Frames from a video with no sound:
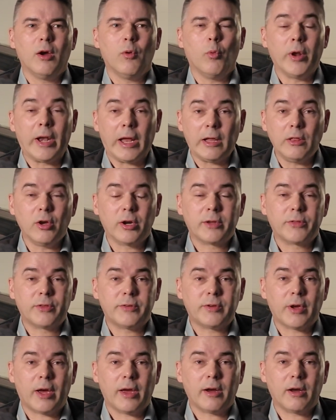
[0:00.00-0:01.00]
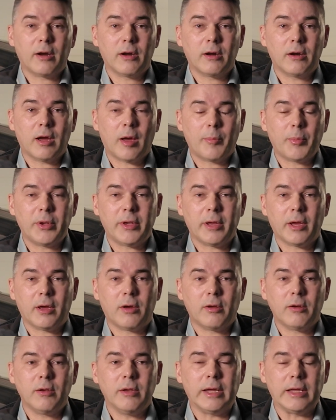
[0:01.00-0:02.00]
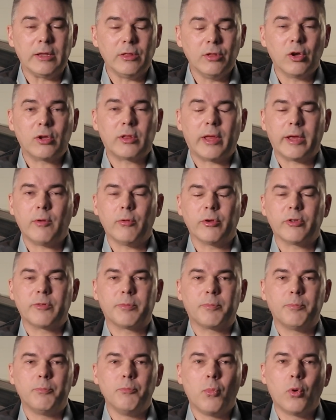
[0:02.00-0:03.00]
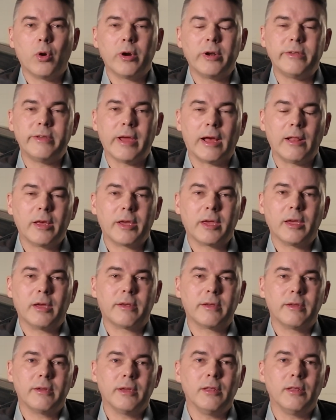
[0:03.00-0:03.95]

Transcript: When I looked the Tiger up and down, it looked like it was more delicate.